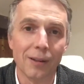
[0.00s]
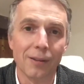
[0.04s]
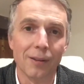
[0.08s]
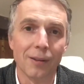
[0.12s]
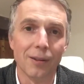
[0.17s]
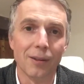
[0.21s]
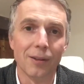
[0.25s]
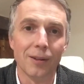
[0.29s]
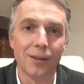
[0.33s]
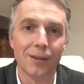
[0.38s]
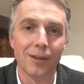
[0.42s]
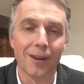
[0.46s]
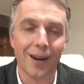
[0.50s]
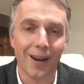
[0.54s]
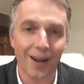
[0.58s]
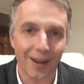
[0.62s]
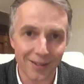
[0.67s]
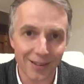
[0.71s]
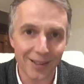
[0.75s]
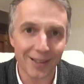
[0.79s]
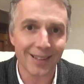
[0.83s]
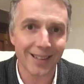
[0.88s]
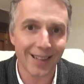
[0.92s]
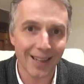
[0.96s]
that I
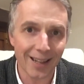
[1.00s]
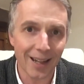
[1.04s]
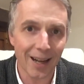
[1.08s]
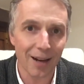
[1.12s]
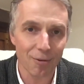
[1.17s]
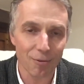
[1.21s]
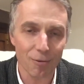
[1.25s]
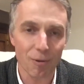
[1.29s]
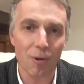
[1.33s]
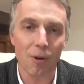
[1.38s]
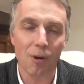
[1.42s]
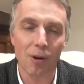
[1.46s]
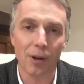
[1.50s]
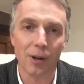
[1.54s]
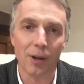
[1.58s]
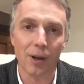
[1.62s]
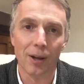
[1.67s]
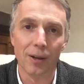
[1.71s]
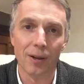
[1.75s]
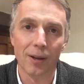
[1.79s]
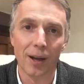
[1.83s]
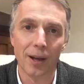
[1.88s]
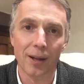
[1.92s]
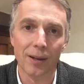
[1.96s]
did get that wrong
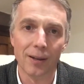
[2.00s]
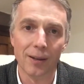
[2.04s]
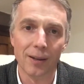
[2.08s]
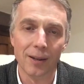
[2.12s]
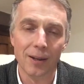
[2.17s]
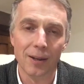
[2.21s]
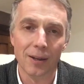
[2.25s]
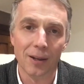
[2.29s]
and